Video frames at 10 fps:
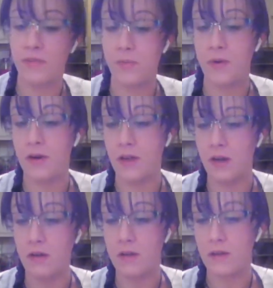of a
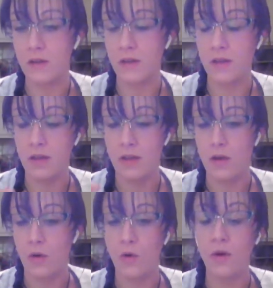burden
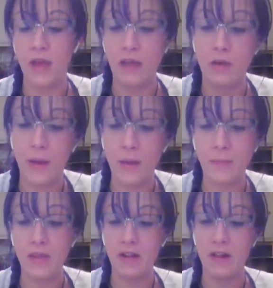or that you might
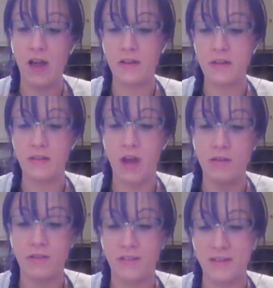be a little hard to
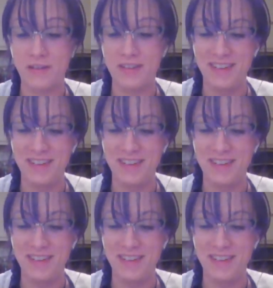talk to.